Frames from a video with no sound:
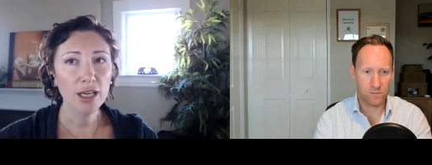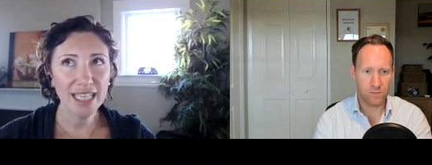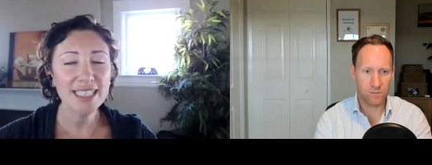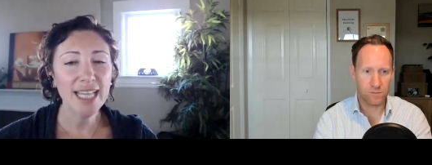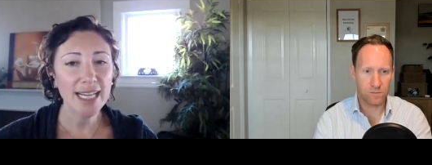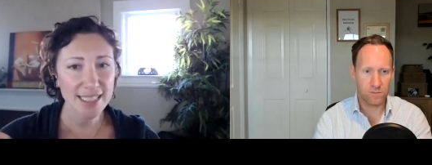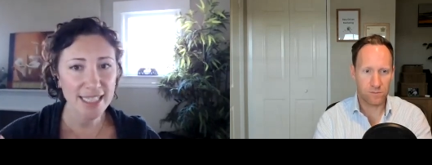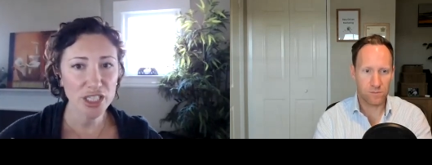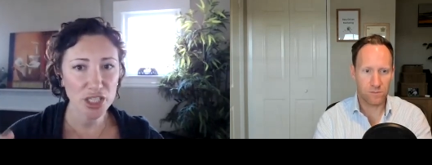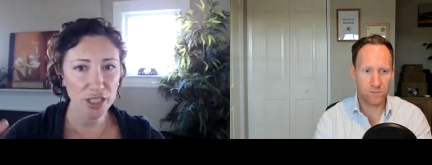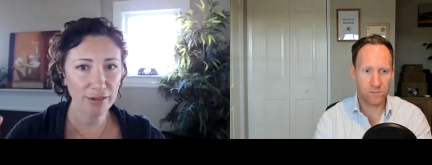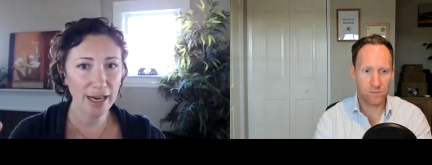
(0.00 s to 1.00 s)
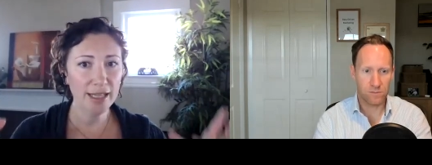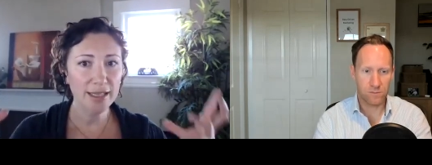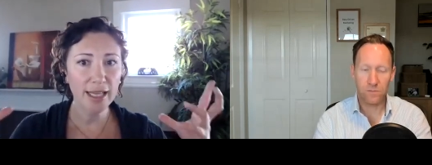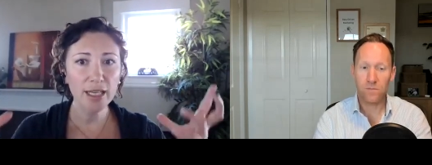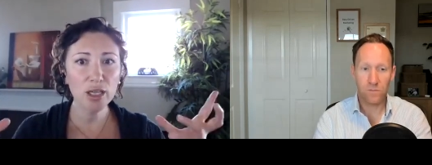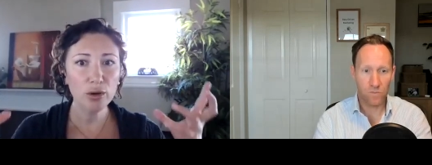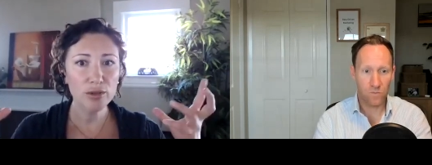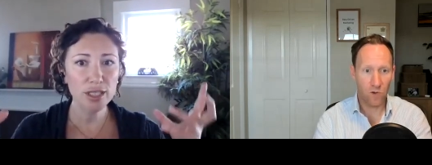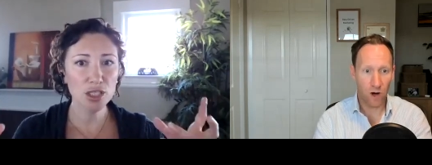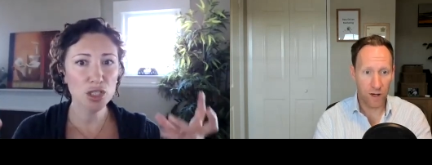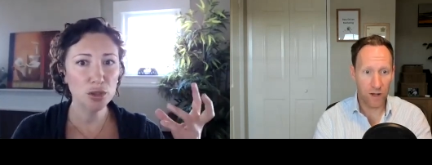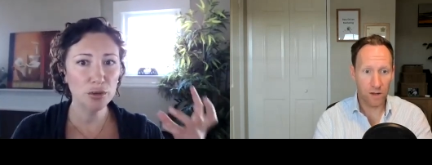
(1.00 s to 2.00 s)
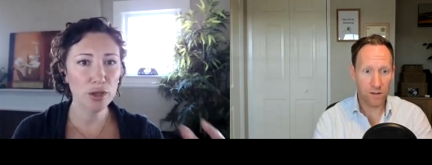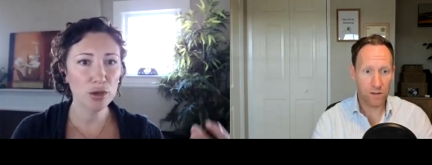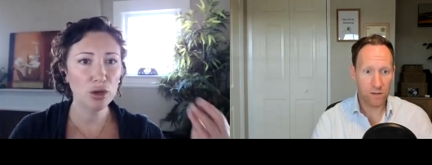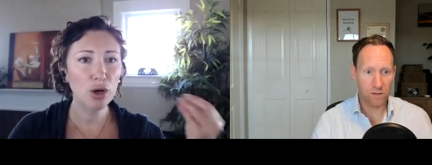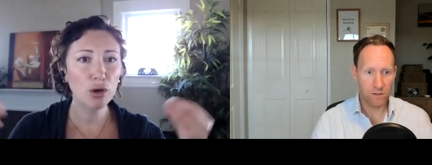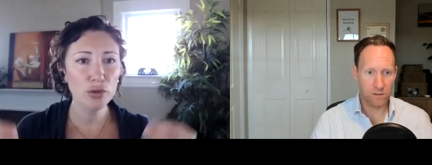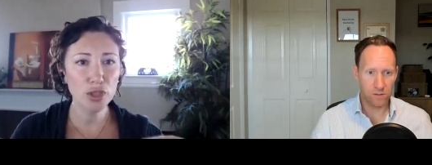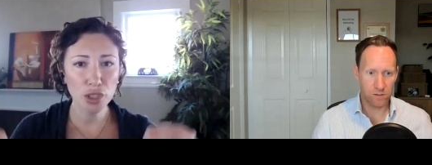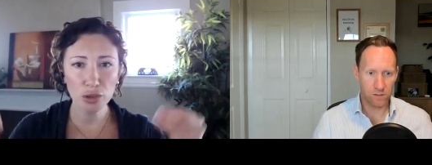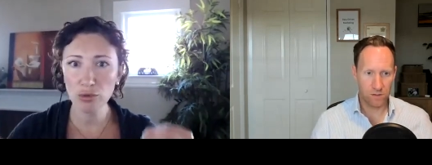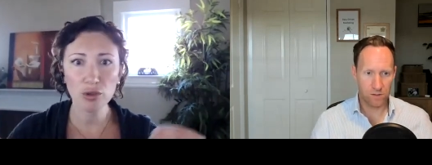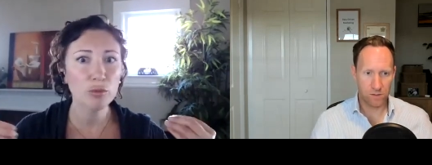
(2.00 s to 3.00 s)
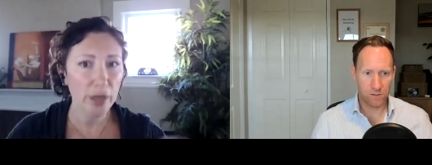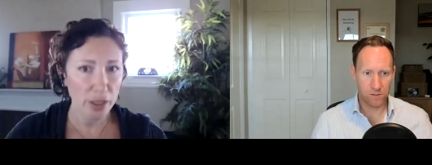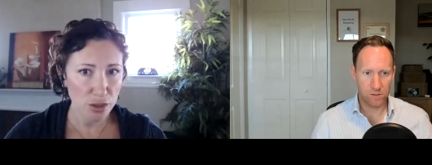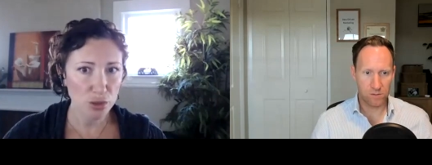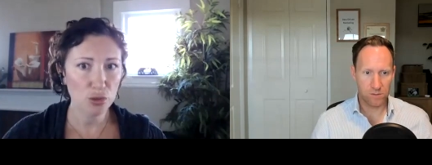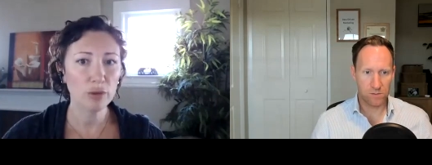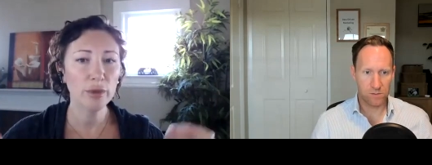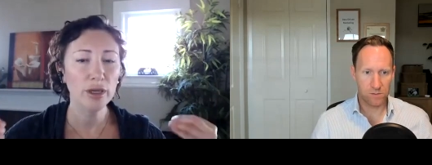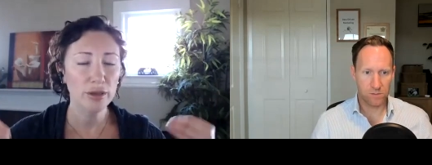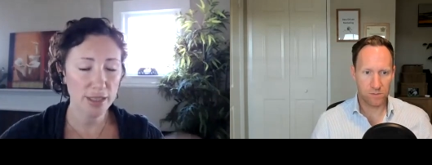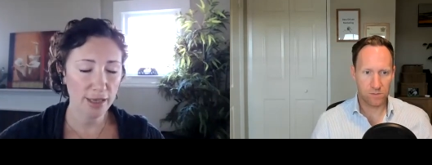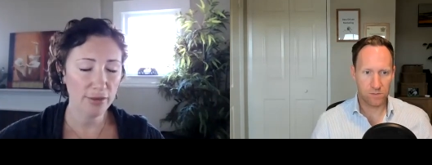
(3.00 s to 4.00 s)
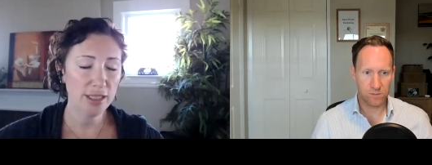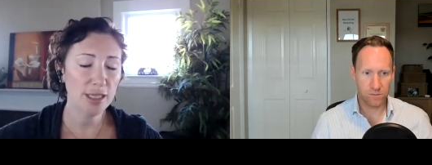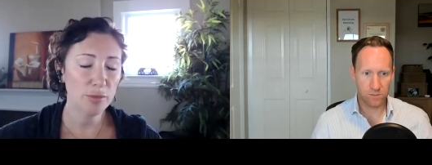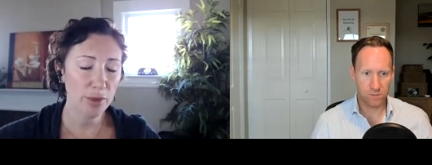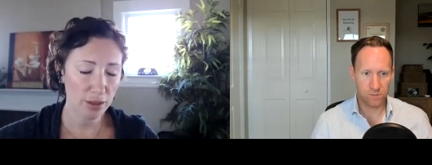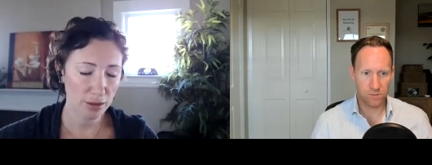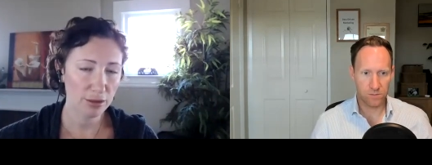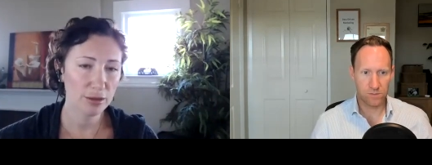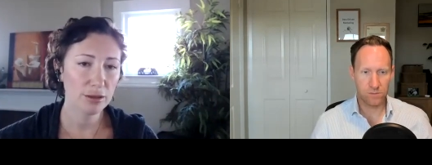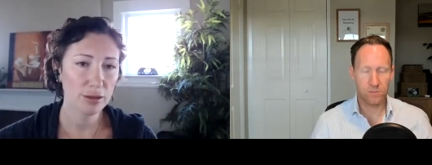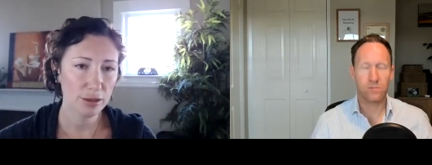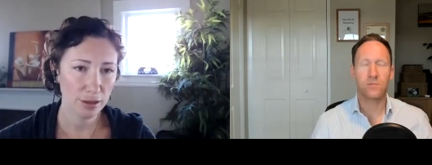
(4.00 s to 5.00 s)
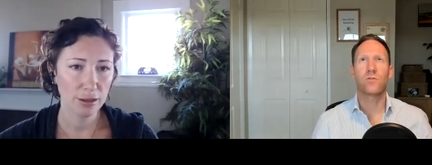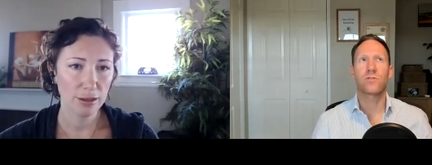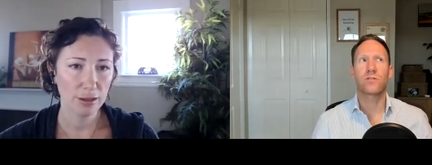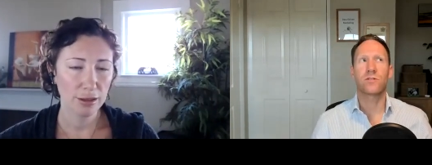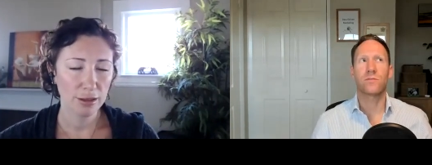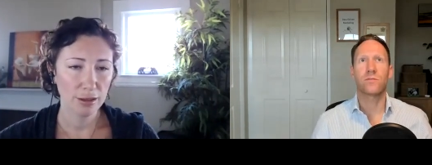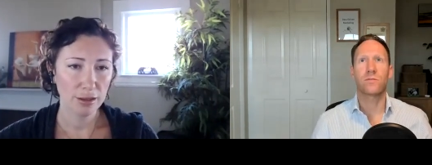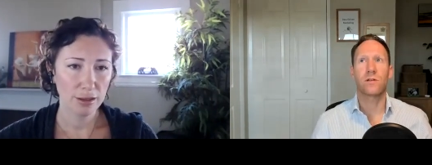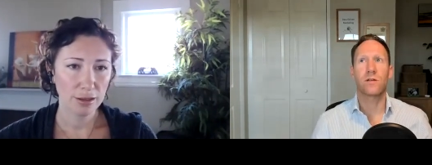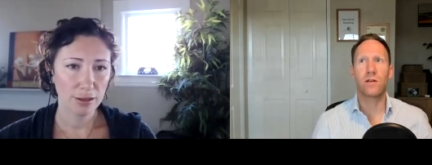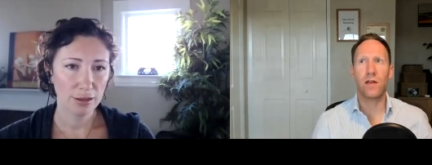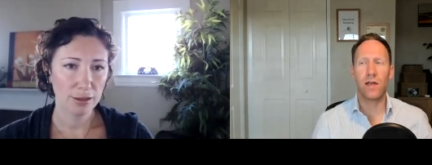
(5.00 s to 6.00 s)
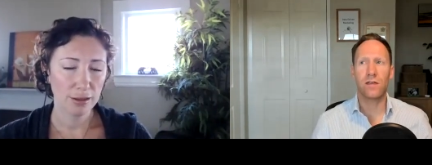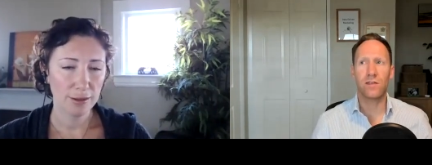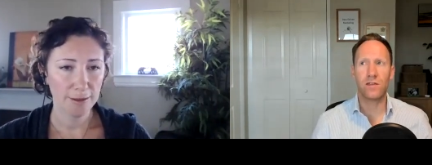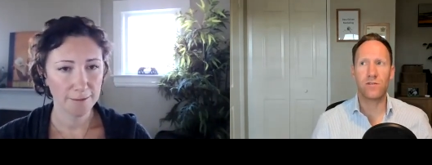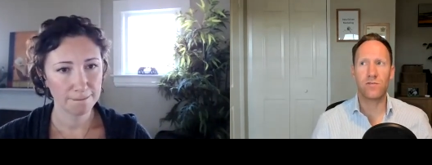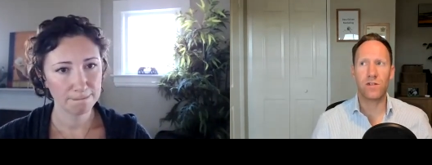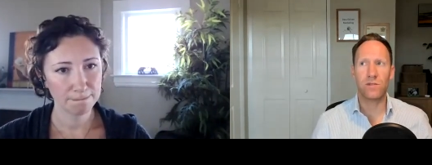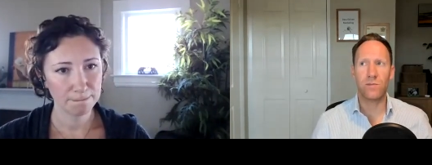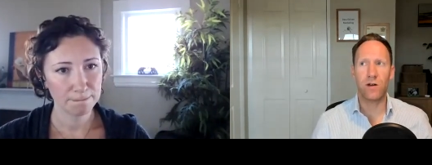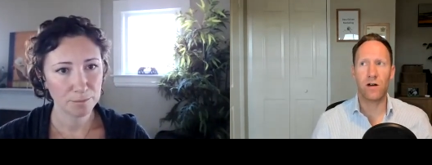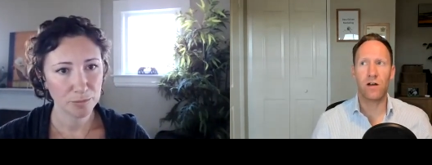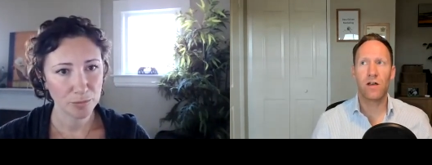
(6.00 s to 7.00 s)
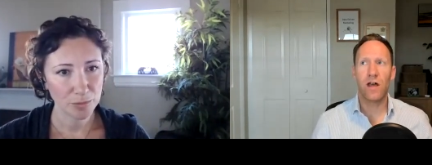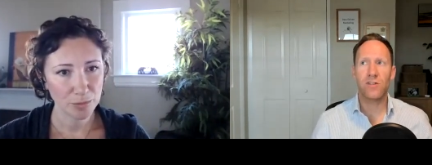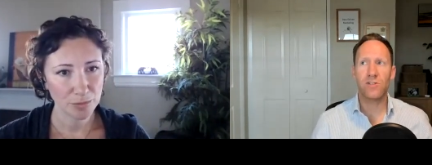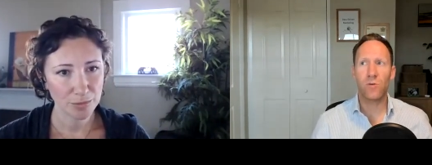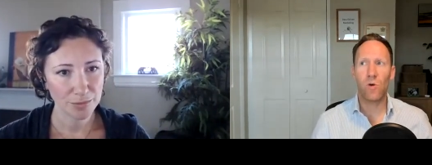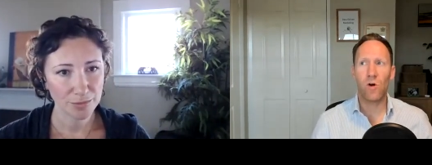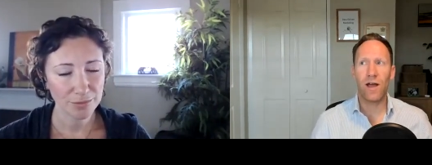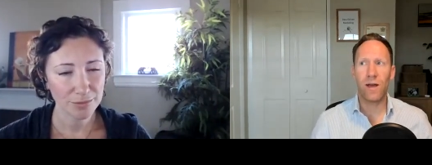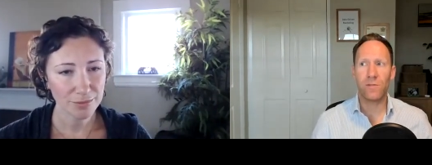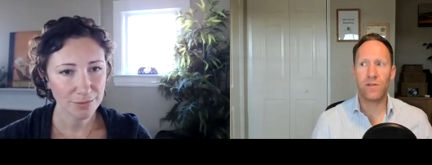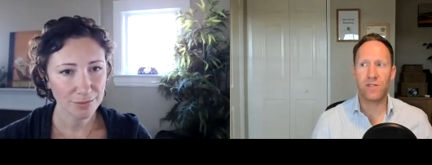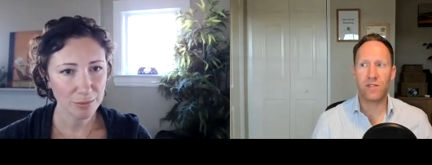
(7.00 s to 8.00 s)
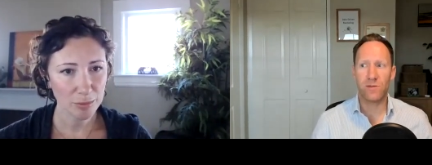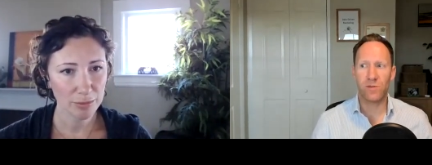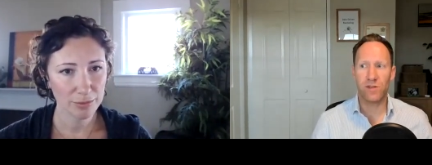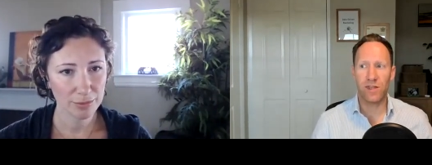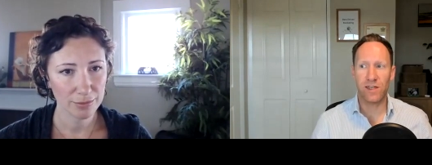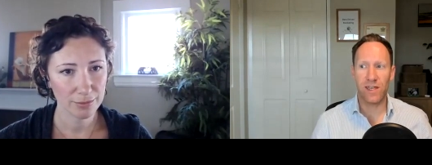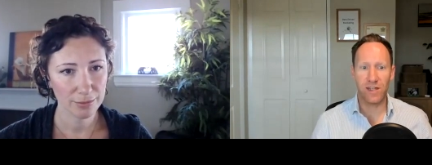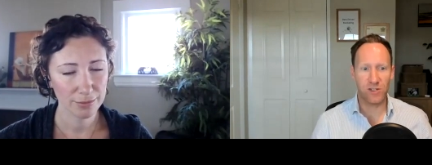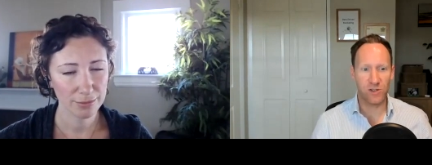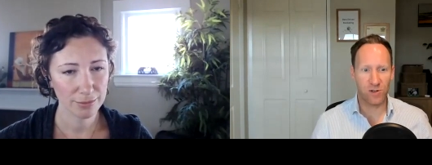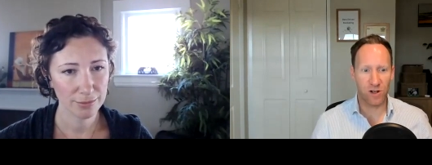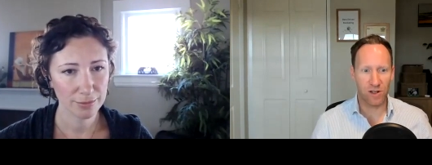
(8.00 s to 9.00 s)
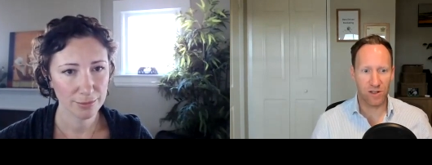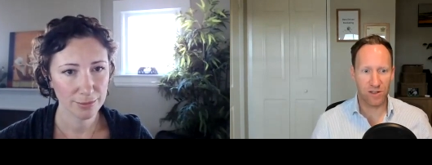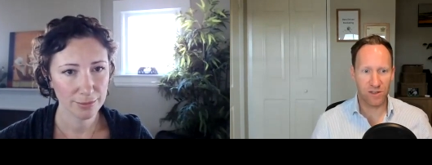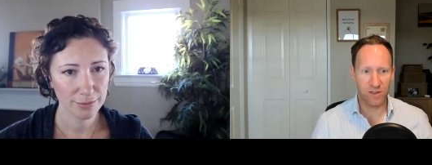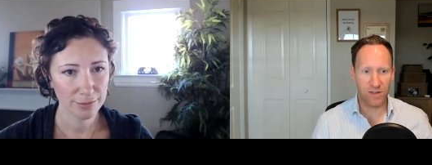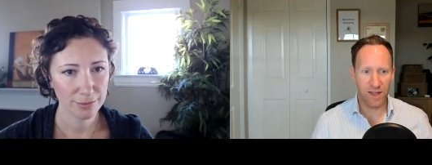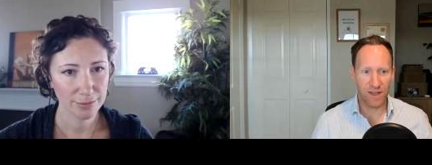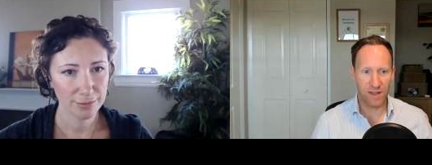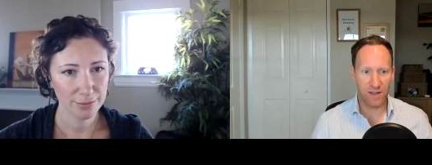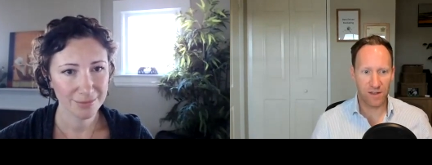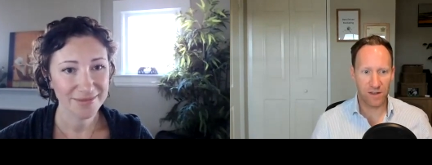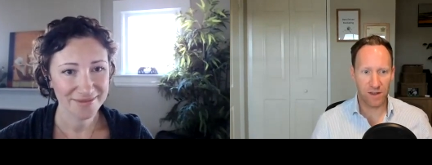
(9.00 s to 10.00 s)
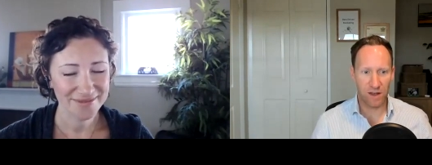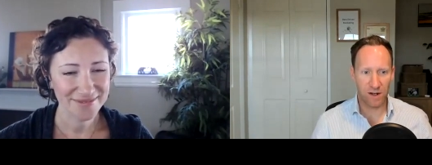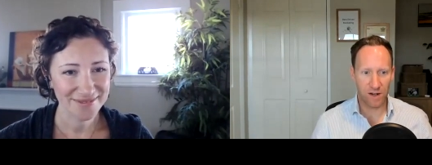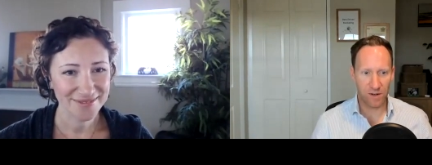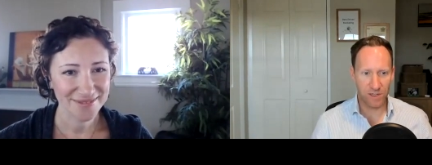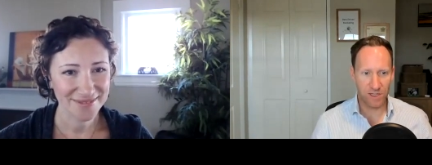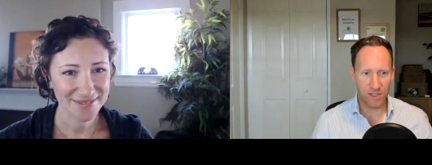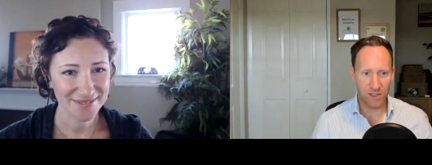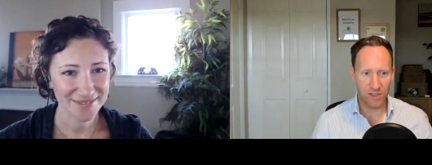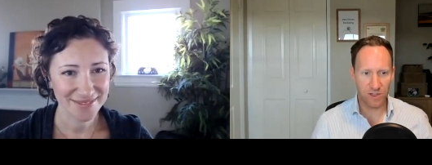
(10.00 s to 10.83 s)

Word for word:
Speaker 1: It's not teaching, right? Then it goes into right. either coaching or brainstorming or diving deeper.
Speaker 2: Awesome. Okay, that's really smart. And so, what happens to someone they get two clients and that unlimited